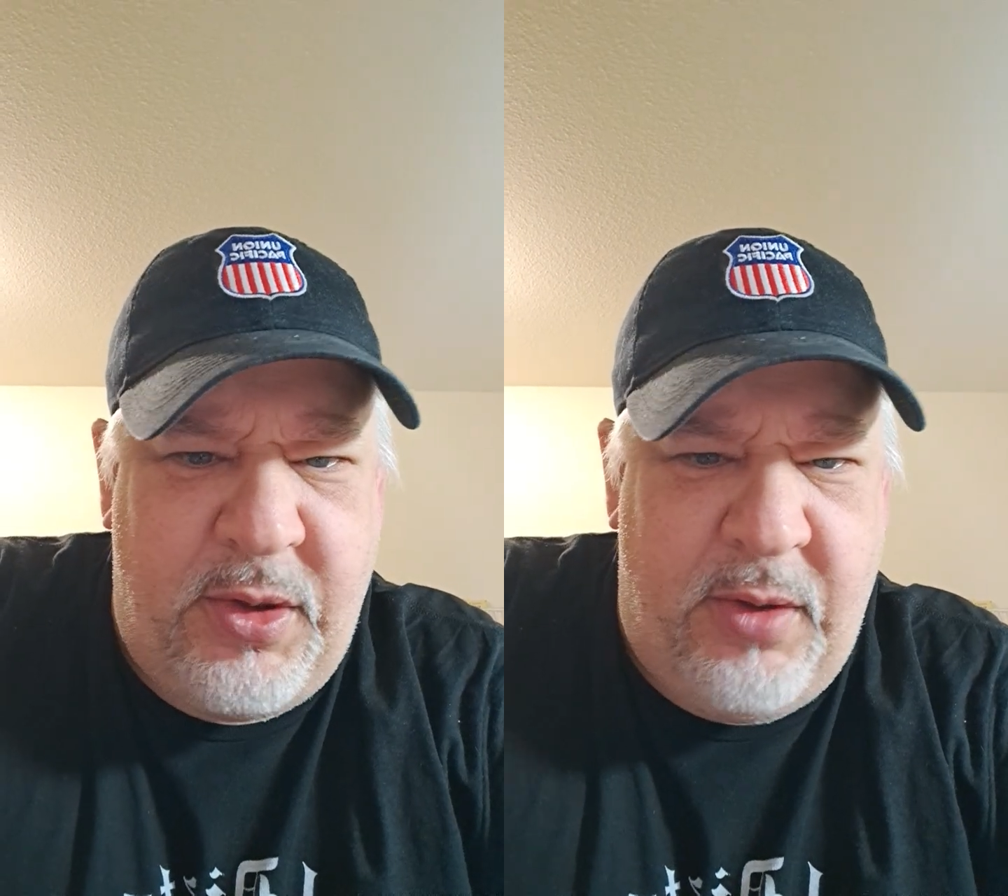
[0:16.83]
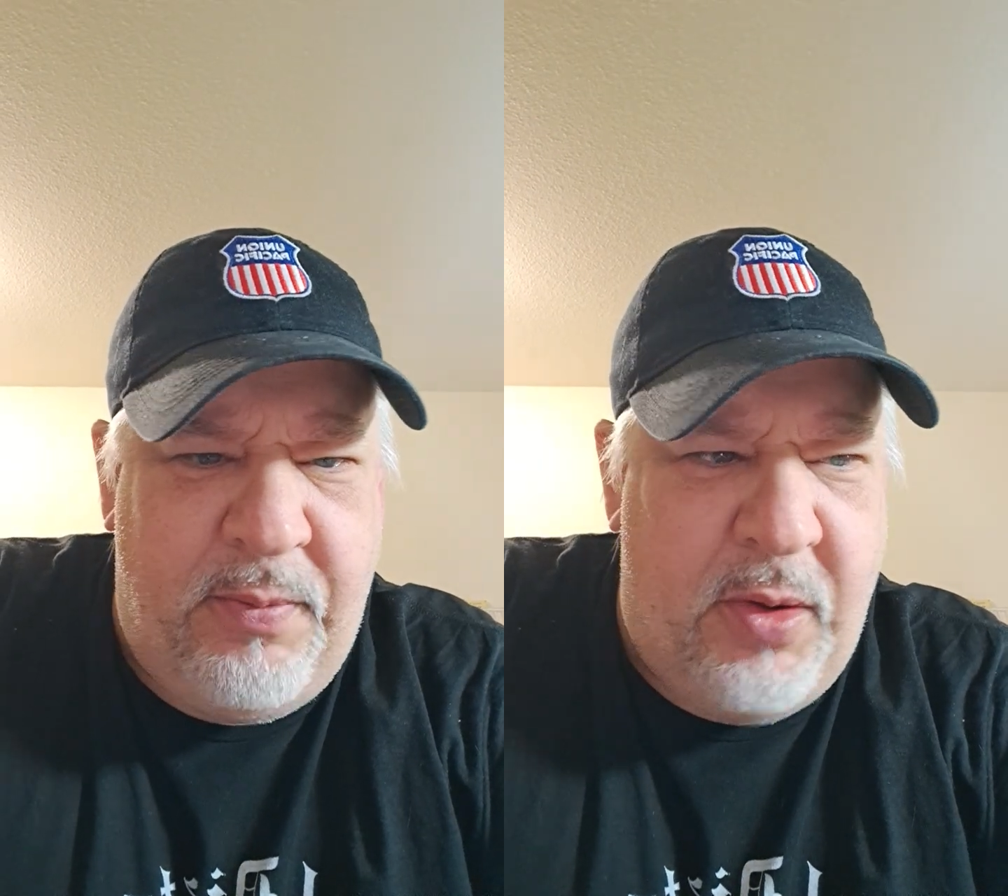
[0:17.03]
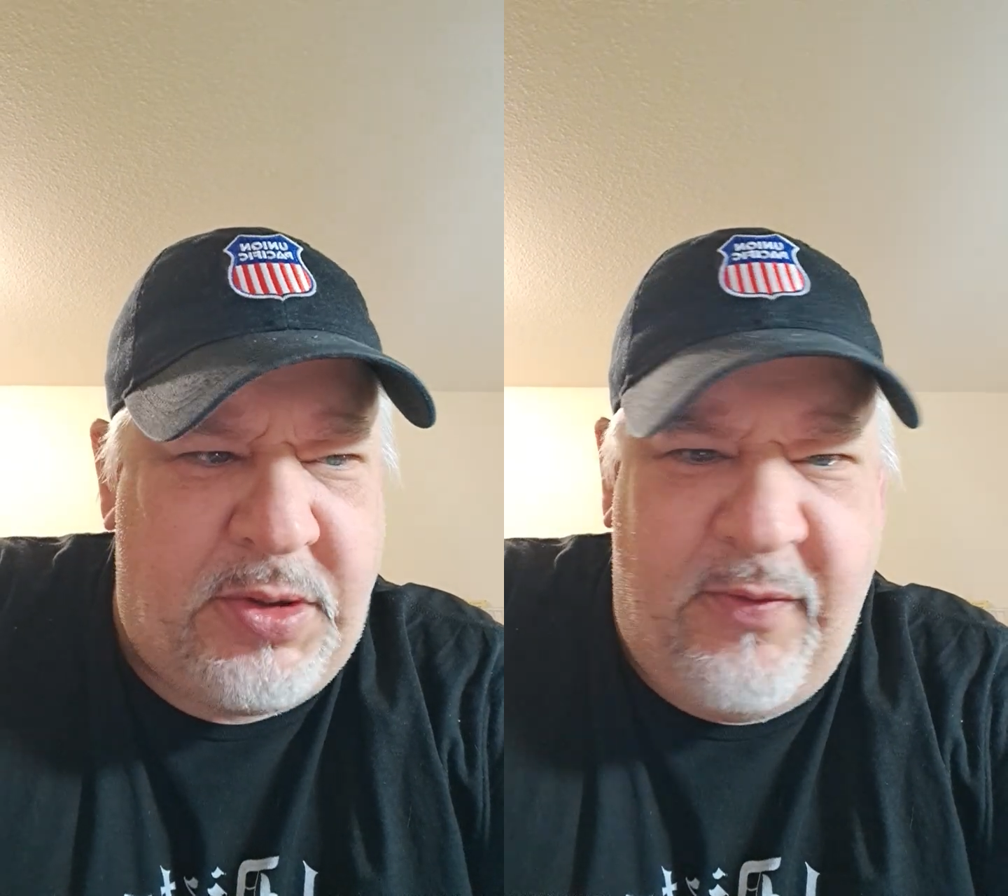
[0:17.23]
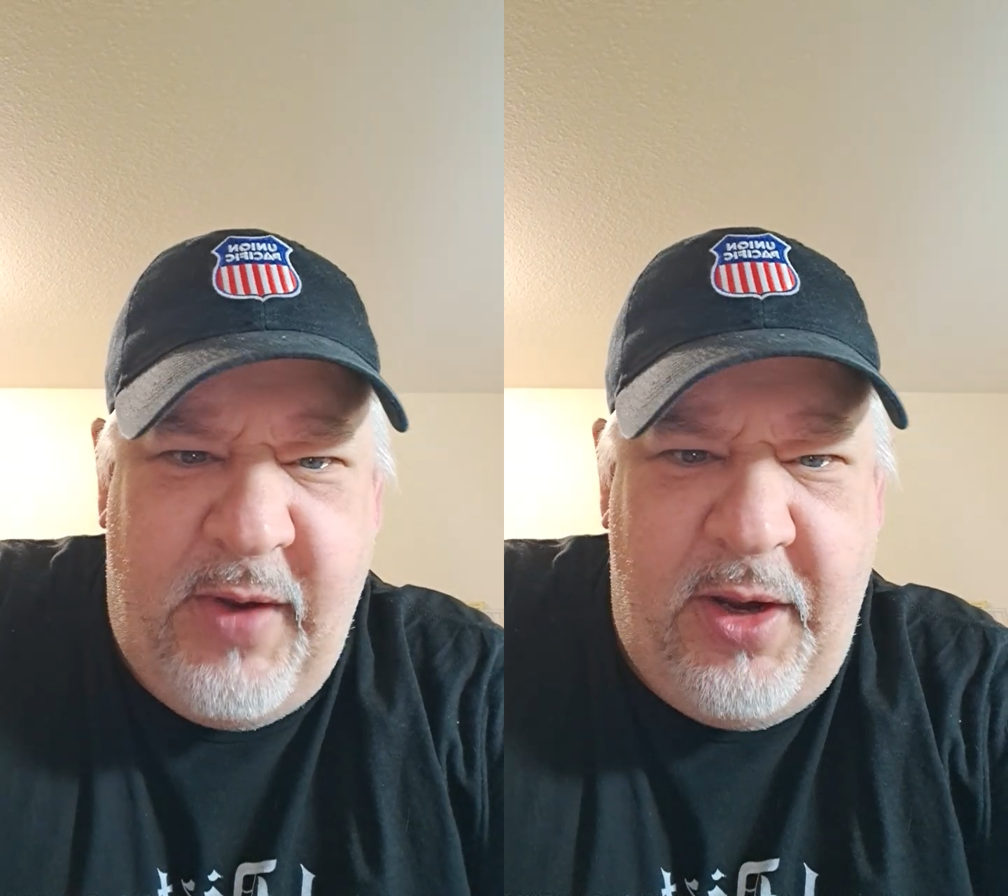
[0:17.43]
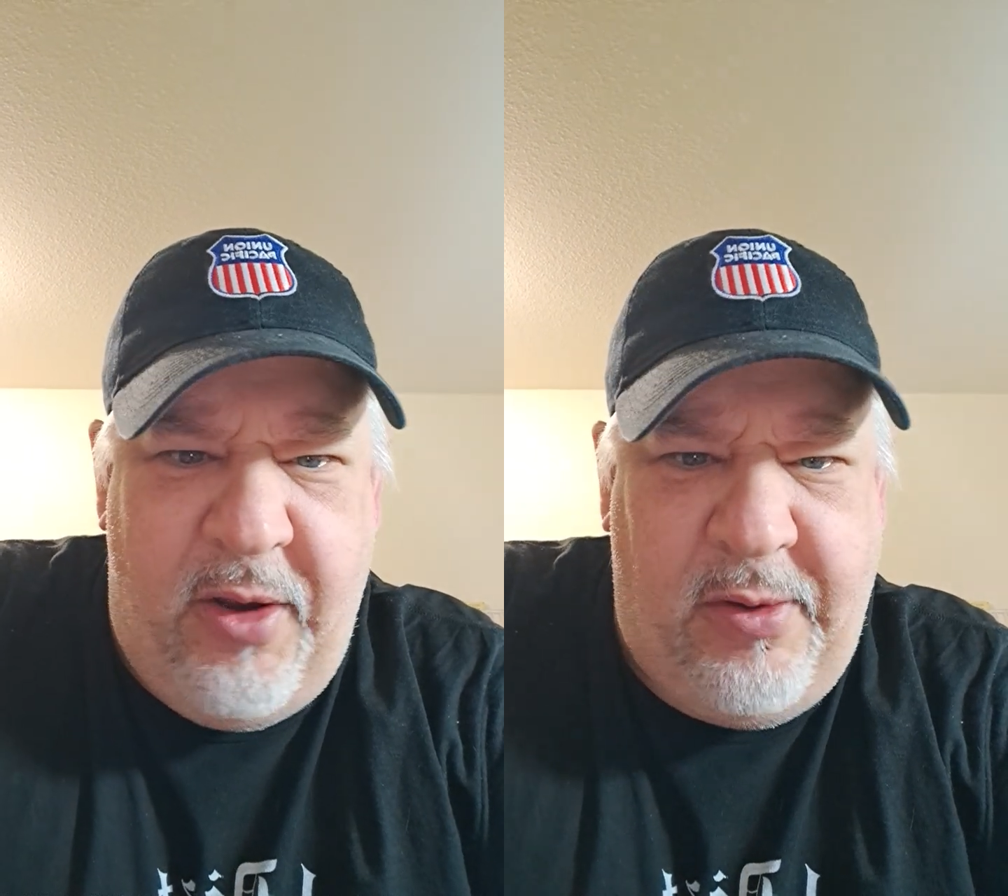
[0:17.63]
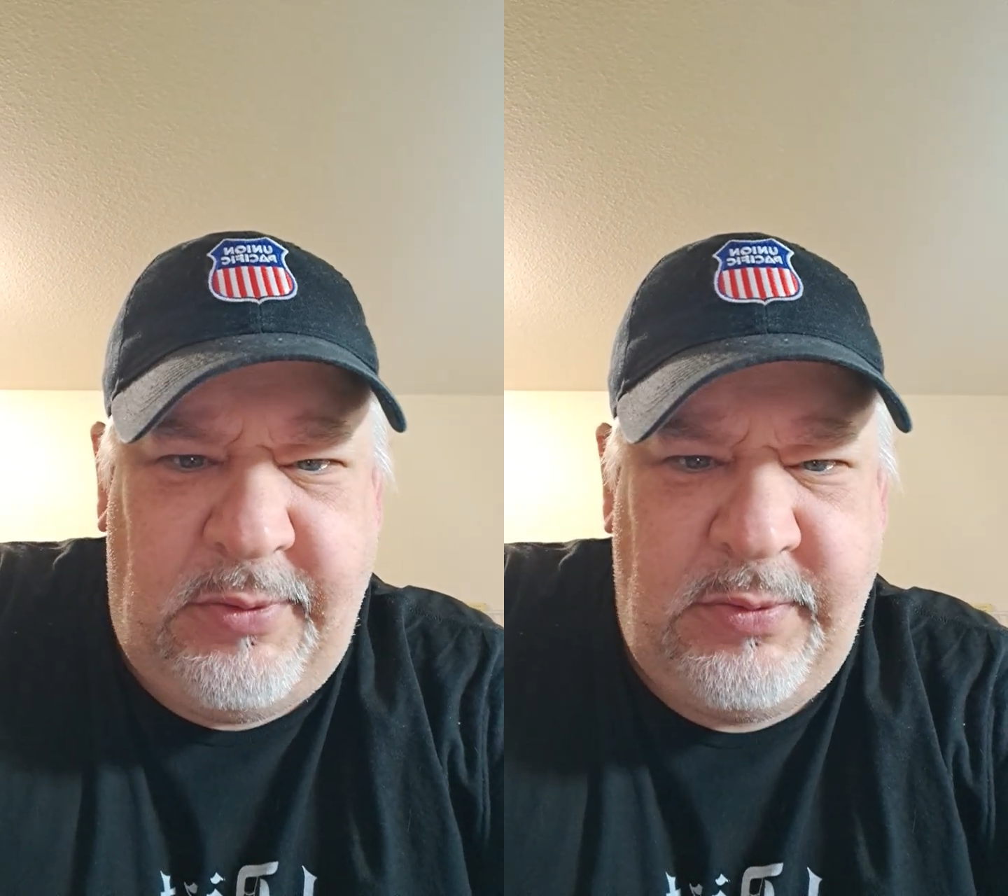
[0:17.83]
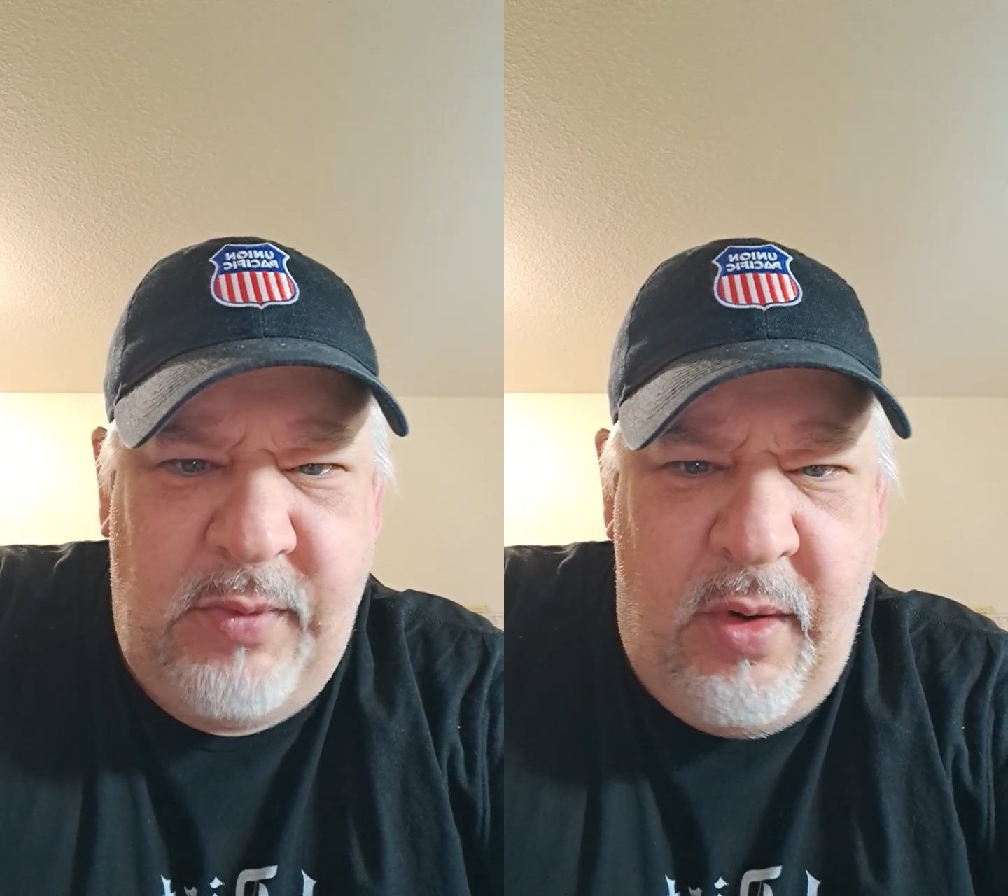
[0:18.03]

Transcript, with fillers: Couldn't post a video.